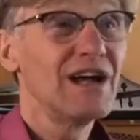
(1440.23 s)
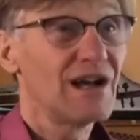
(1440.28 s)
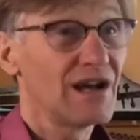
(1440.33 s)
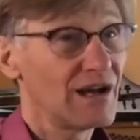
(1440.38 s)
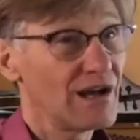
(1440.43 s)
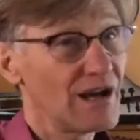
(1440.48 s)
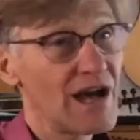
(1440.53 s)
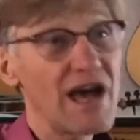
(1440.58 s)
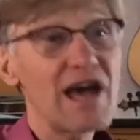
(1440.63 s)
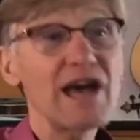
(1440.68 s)

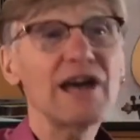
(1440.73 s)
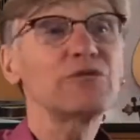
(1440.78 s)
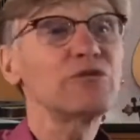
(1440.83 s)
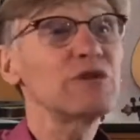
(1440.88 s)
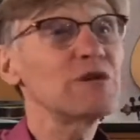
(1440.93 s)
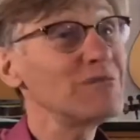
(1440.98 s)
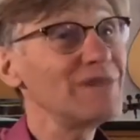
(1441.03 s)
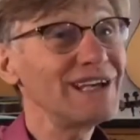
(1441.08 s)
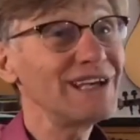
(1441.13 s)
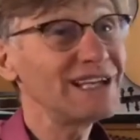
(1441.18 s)
and
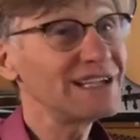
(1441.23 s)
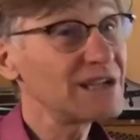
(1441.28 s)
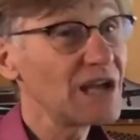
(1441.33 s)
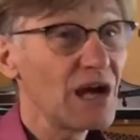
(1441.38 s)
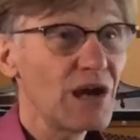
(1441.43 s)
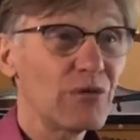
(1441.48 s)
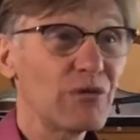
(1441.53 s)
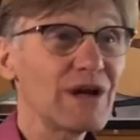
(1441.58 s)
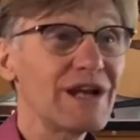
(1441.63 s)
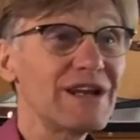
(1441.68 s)
we meet
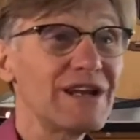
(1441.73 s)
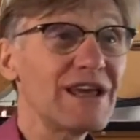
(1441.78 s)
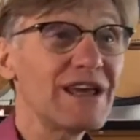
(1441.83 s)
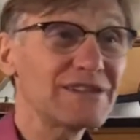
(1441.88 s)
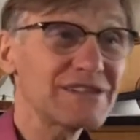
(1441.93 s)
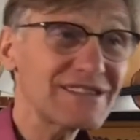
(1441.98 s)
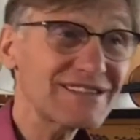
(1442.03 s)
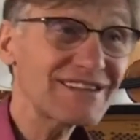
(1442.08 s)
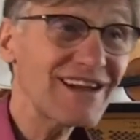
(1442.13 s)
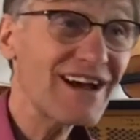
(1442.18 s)
when it
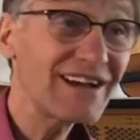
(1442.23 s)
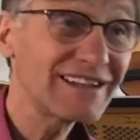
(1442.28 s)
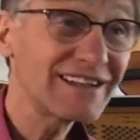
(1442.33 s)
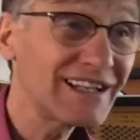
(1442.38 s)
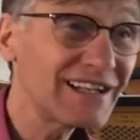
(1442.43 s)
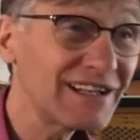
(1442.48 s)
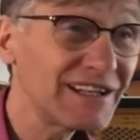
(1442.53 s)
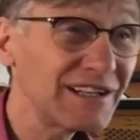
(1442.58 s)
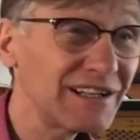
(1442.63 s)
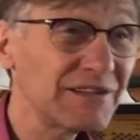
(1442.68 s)
is
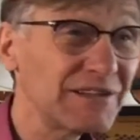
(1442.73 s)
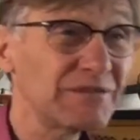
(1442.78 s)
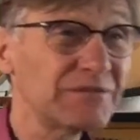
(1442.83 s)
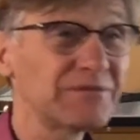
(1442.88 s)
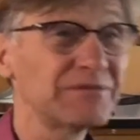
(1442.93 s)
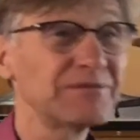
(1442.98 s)
time.